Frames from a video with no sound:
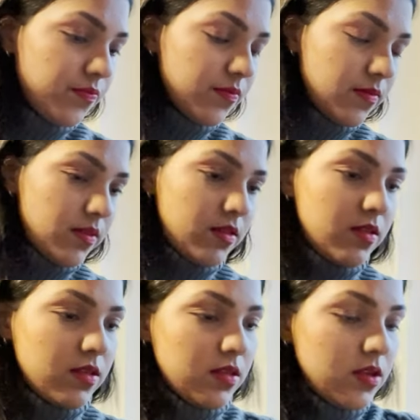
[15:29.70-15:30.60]

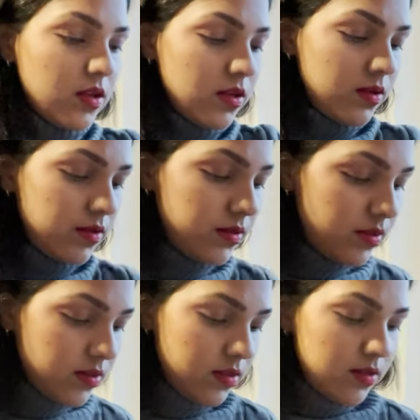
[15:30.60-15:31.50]

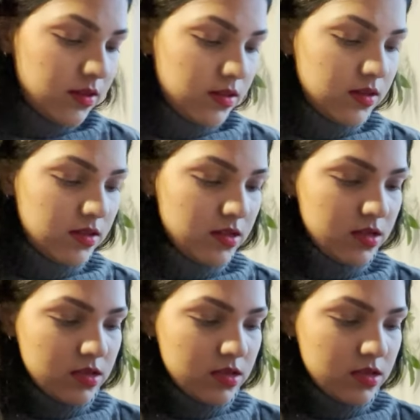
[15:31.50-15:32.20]
Nobody speaks.